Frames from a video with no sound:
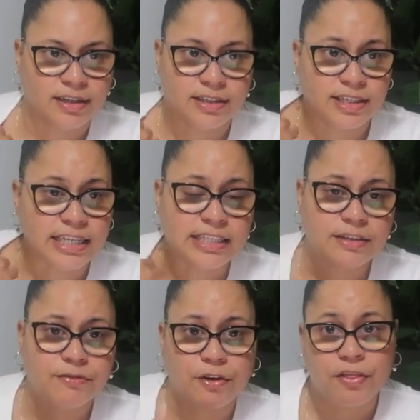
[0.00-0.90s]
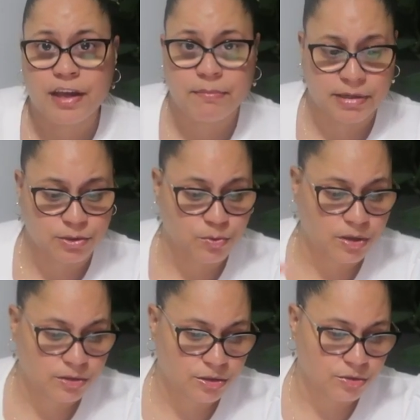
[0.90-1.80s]
It's easy for them as
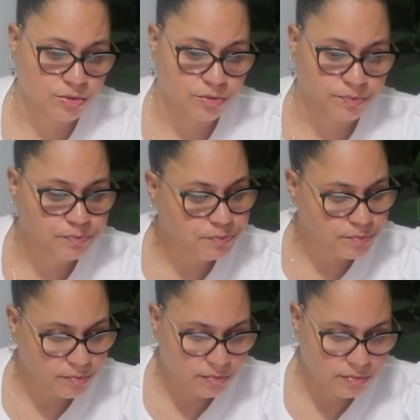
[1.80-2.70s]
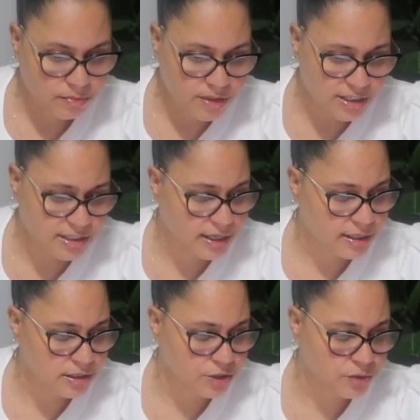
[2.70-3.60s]
well to
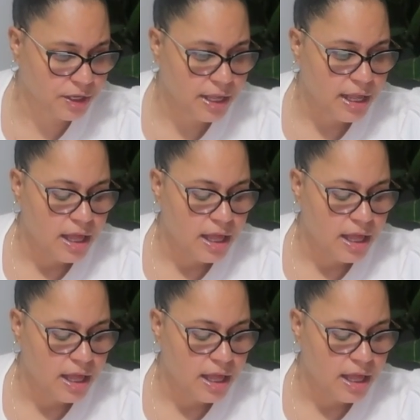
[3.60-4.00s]
get into it.